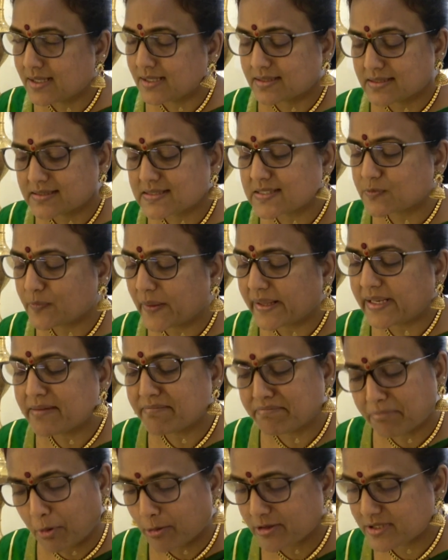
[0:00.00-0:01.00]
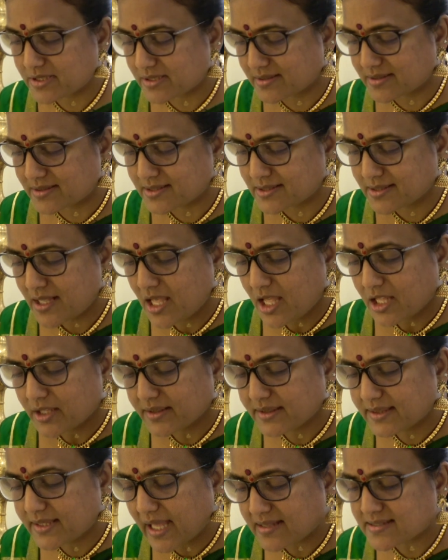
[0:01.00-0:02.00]
This is very important.
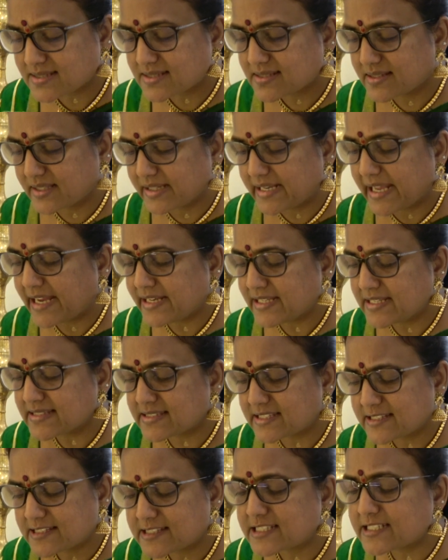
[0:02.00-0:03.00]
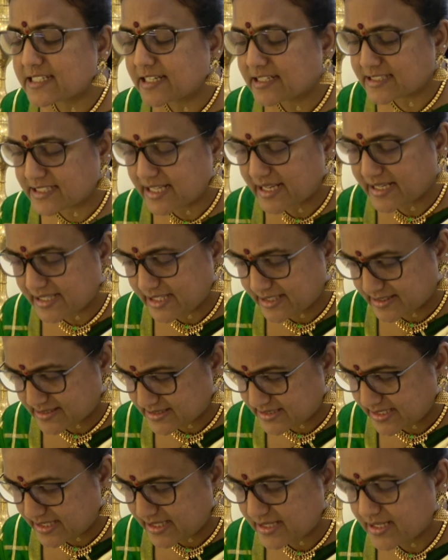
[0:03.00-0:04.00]
Thus the ladies
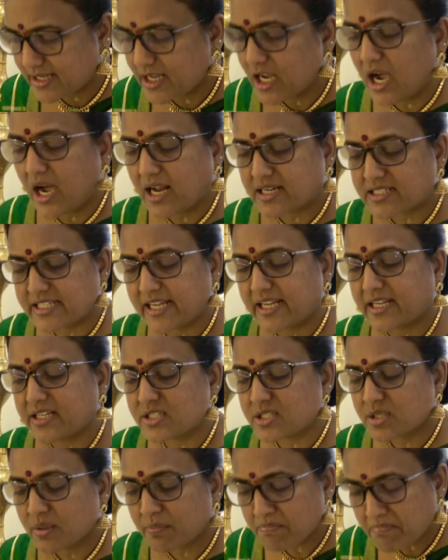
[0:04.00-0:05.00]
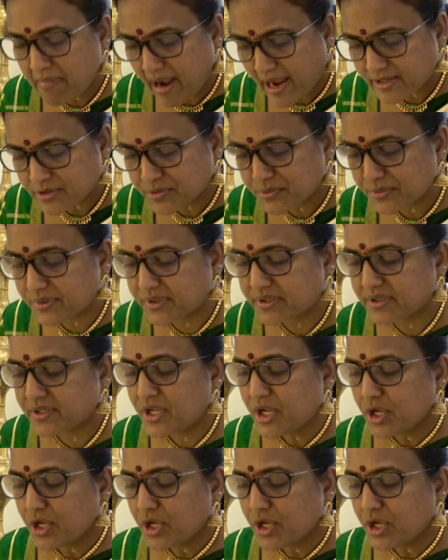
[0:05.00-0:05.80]
instantaneously attained manhood.